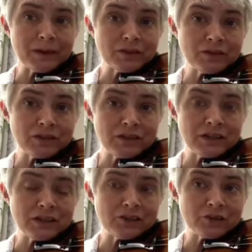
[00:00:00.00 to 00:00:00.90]
onto the
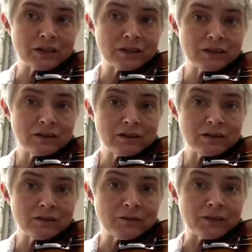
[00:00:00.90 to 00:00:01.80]
D string
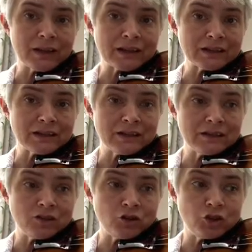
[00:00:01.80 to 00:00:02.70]
for that
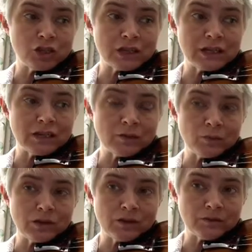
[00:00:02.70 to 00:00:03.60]
G
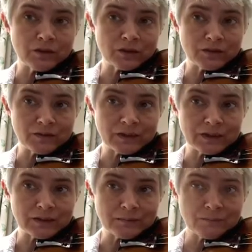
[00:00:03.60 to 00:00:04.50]
with your first
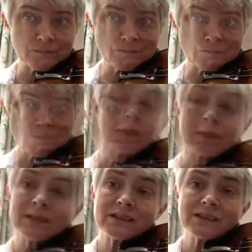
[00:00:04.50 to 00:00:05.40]
finger. So
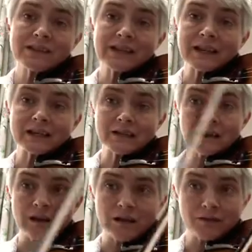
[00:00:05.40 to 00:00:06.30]
here's the second
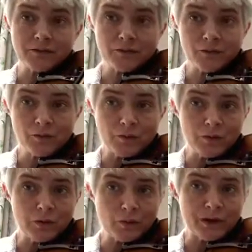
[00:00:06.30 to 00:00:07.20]
half
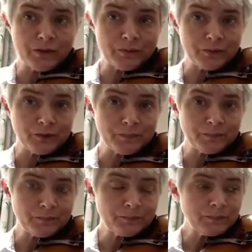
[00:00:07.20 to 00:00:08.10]
all the way through.
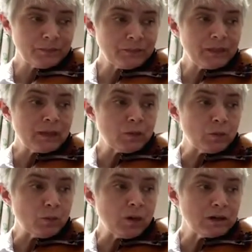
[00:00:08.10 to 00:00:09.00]

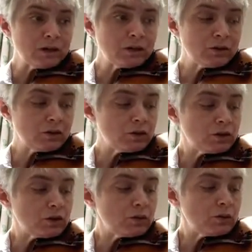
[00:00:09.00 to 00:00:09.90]
1,
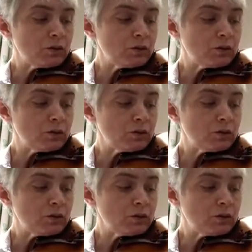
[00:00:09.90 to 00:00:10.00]
2,